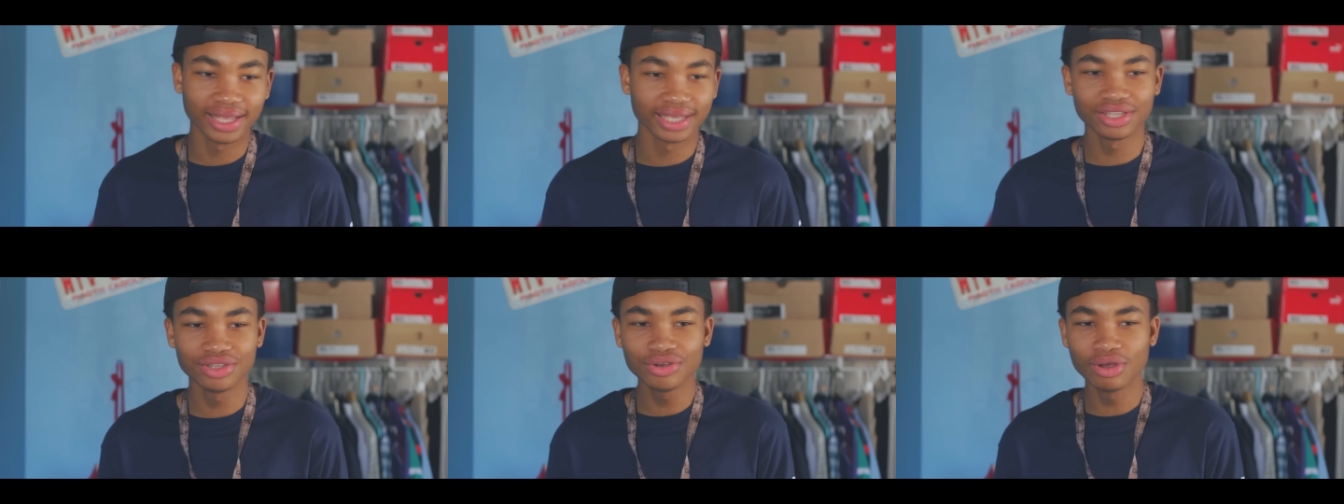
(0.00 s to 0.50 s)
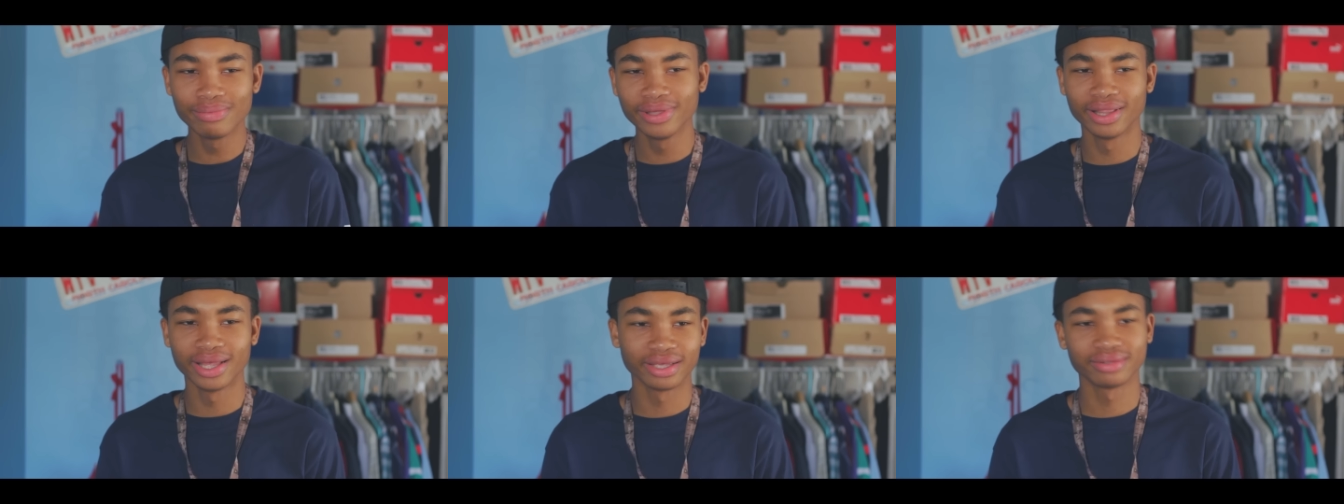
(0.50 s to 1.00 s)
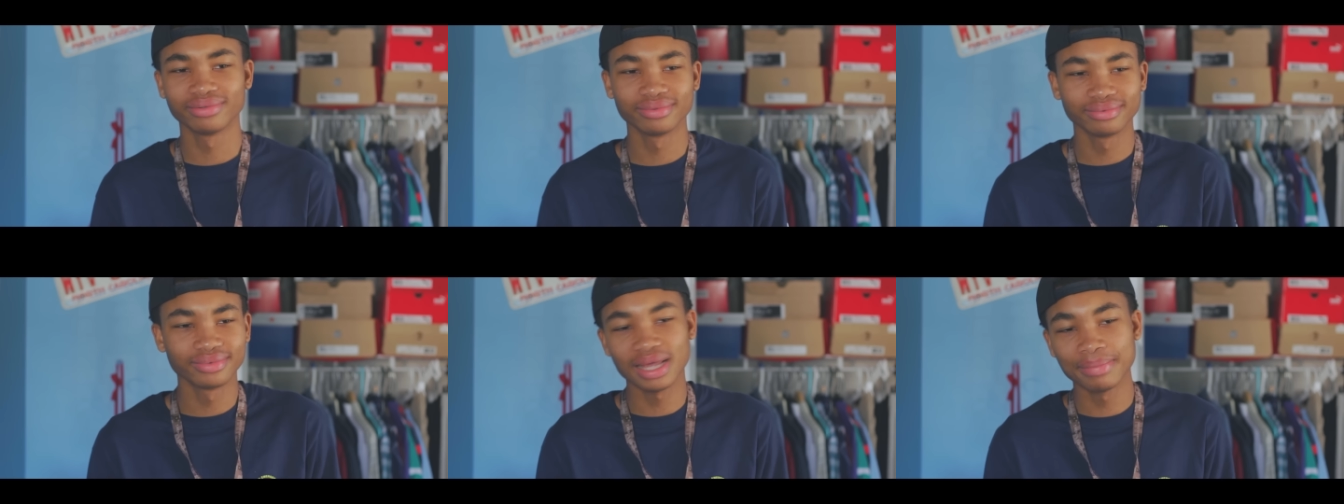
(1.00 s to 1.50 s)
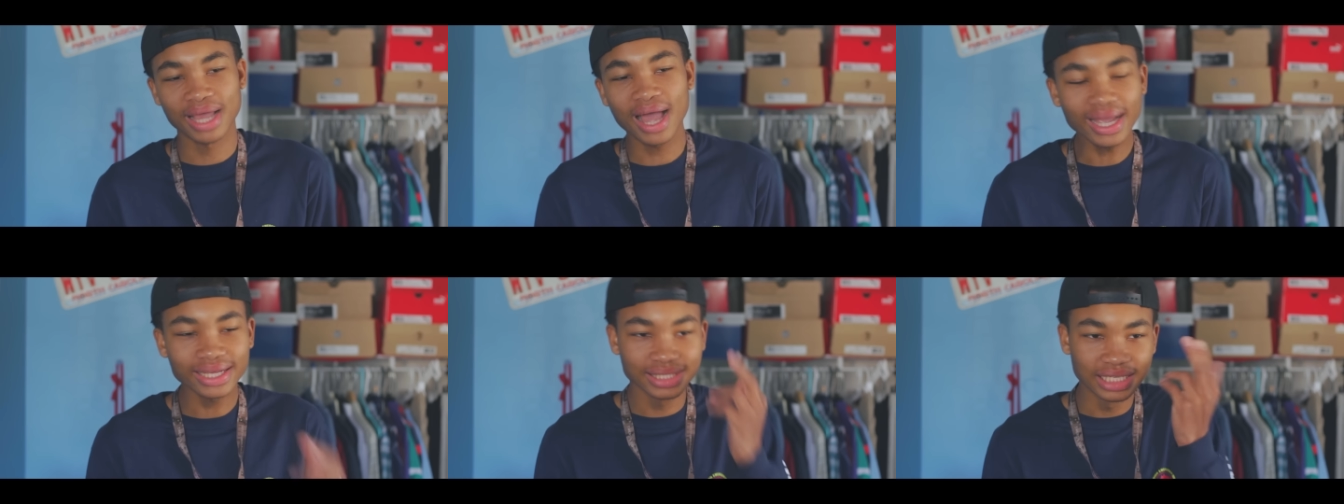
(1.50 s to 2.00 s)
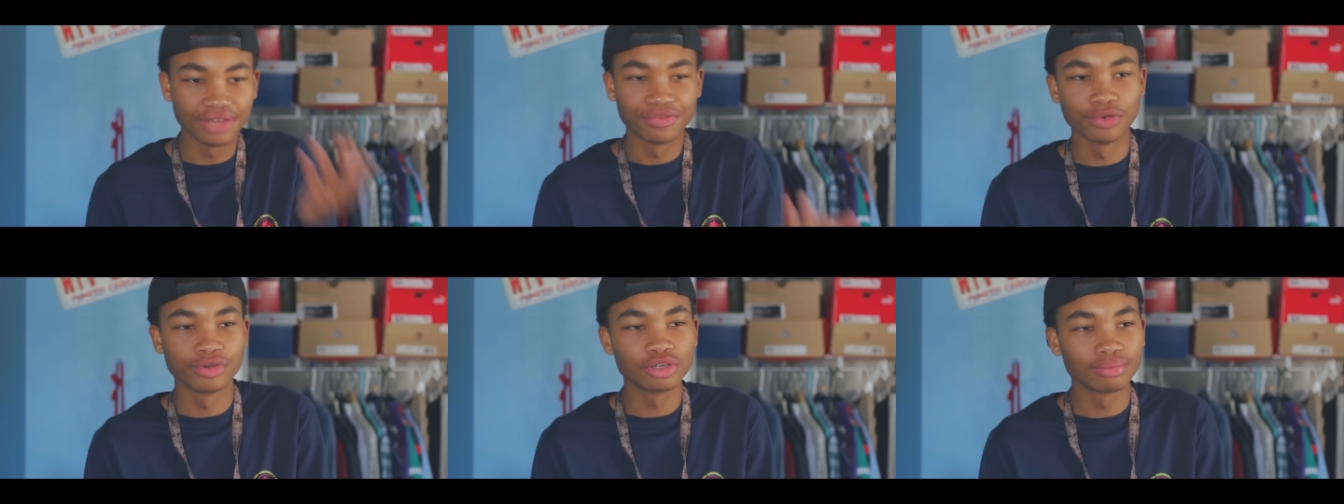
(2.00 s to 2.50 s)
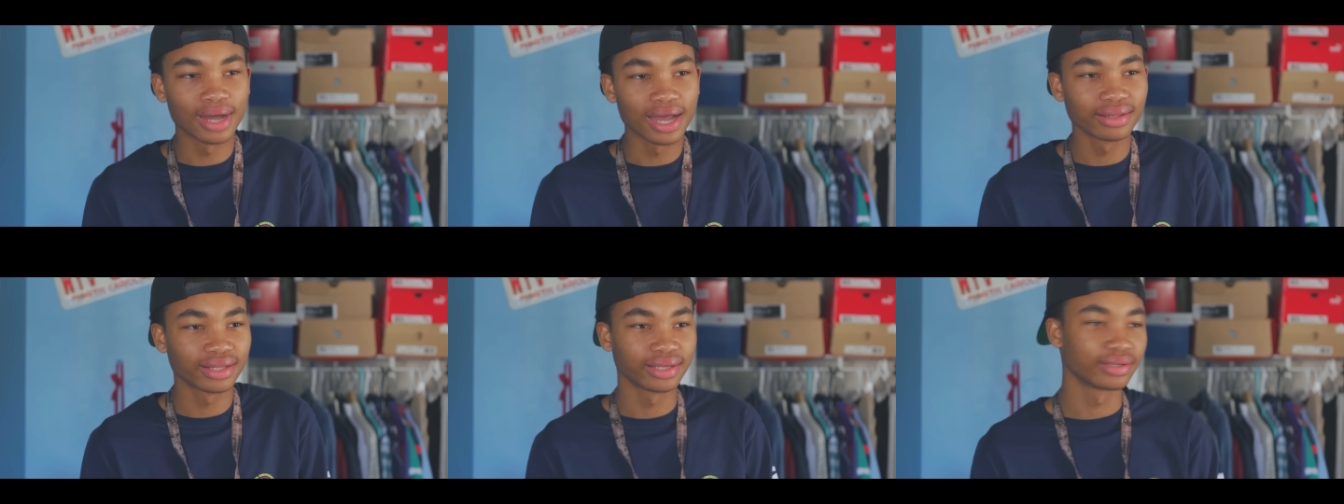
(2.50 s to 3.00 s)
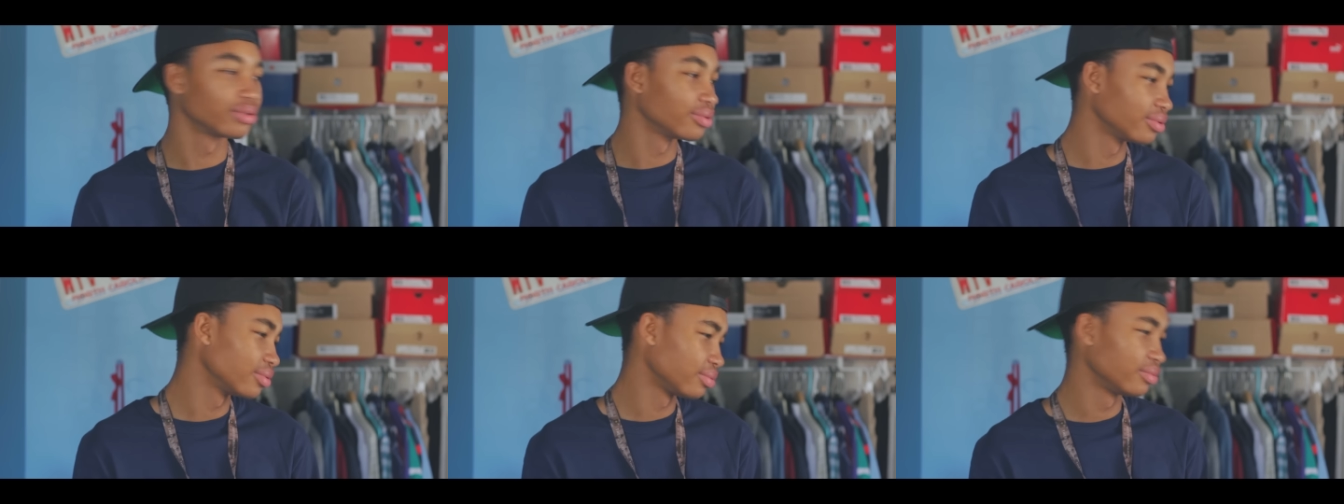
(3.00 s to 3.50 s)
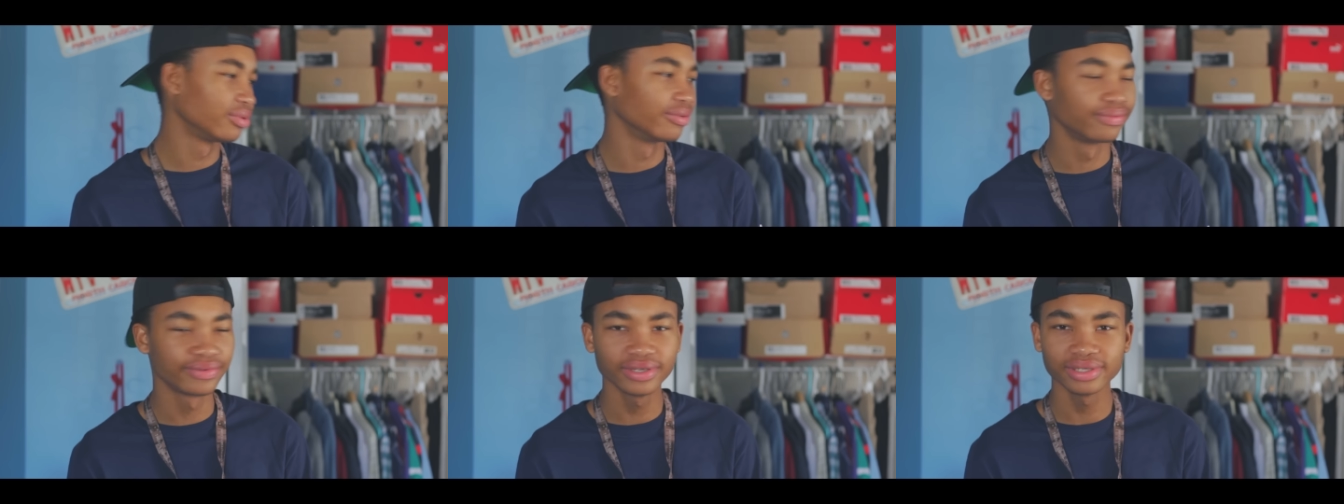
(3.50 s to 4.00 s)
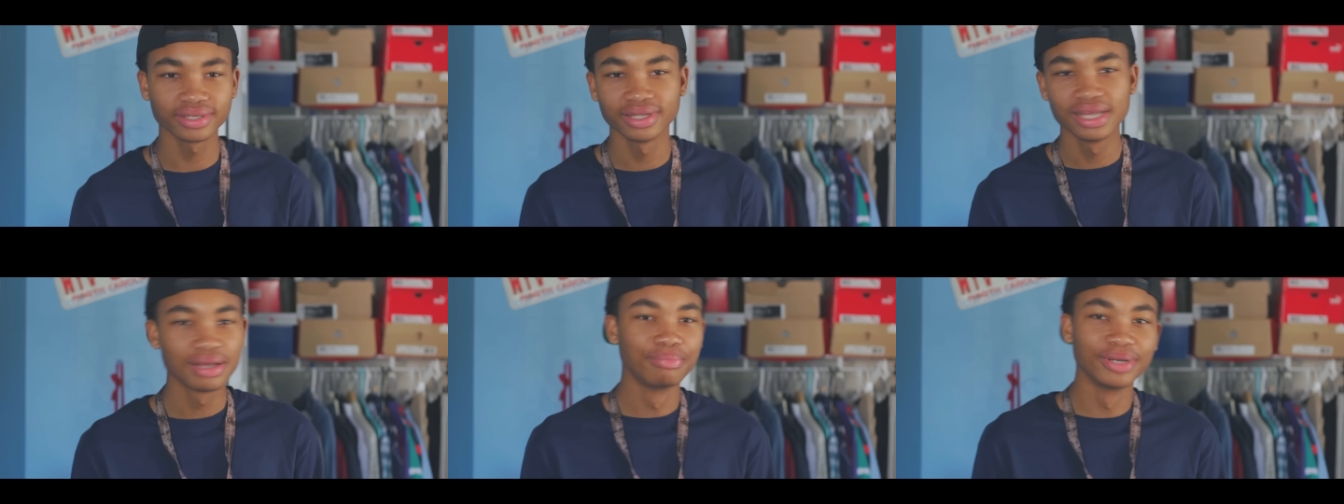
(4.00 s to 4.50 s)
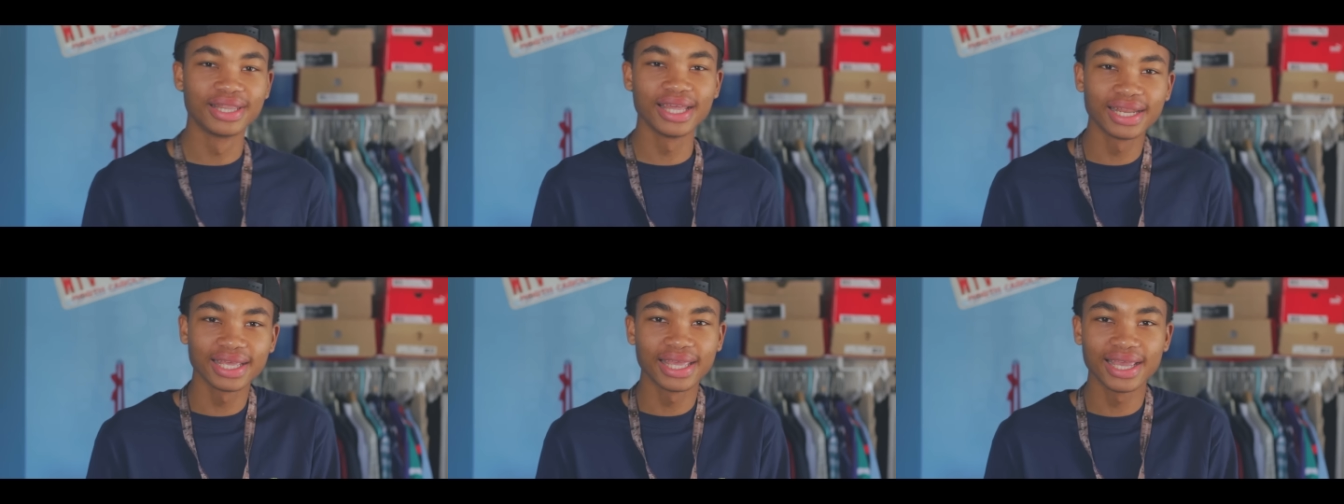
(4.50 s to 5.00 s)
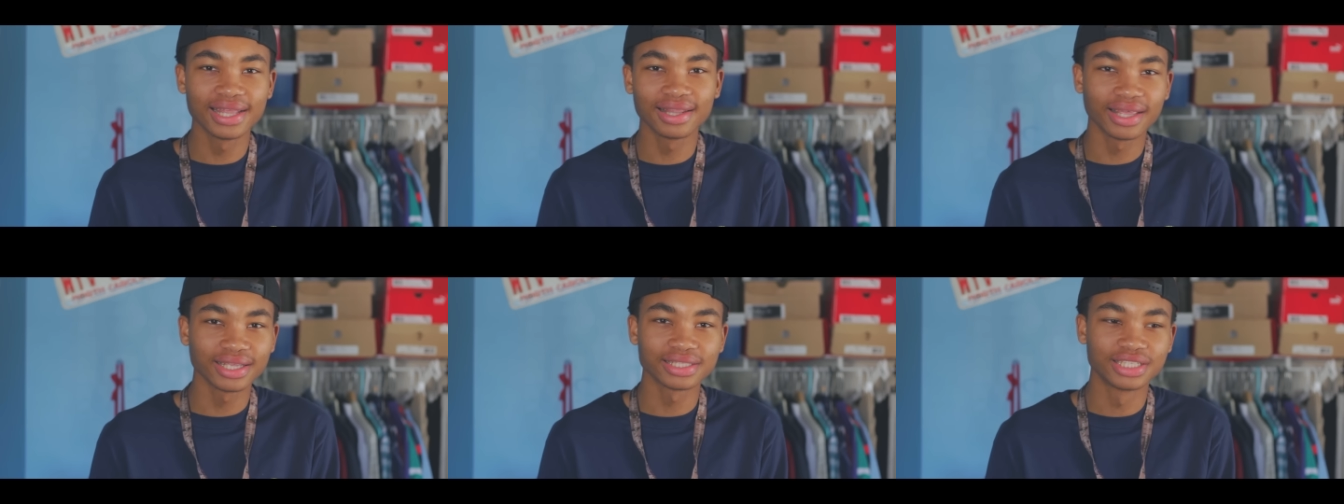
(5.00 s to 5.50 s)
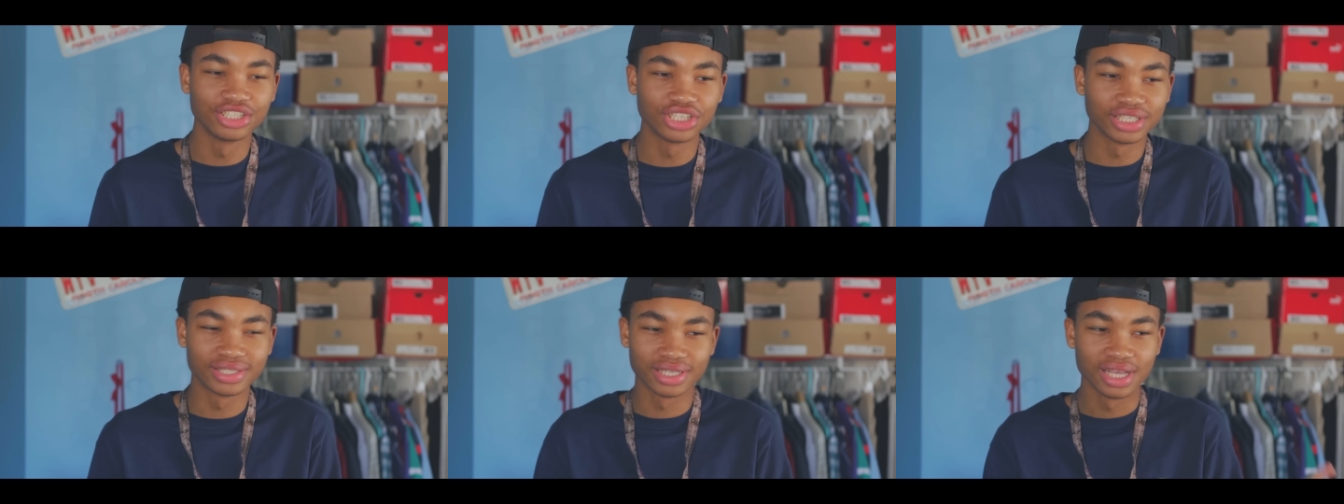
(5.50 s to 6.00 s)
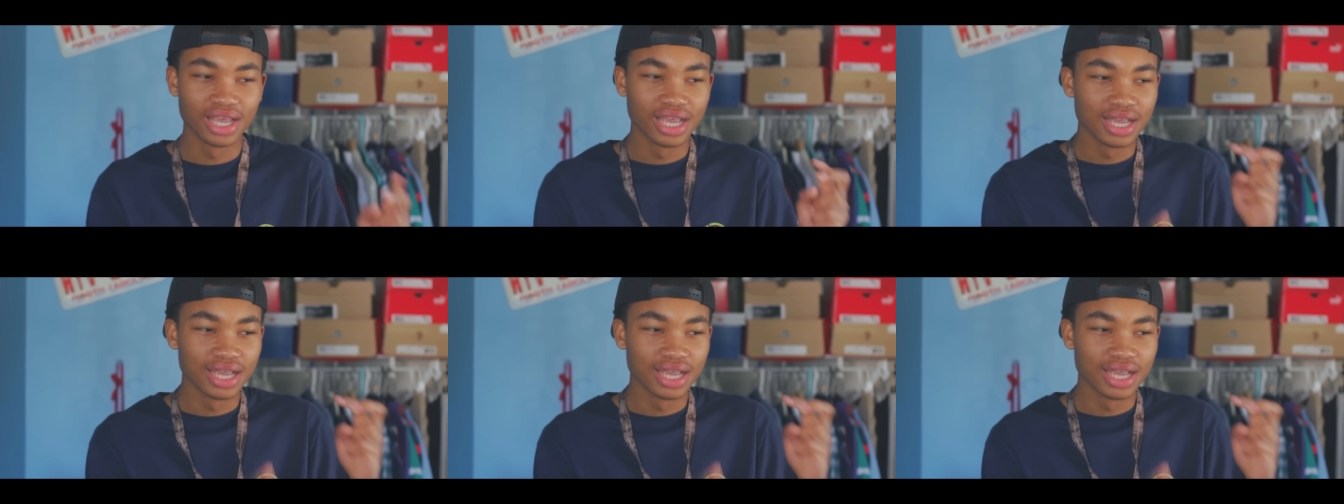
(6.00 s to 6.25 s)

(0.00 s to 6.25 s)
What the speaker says: Like, you're gonna be like, I mean, I can see if you're in your mind like, fuck. But then again, like, to just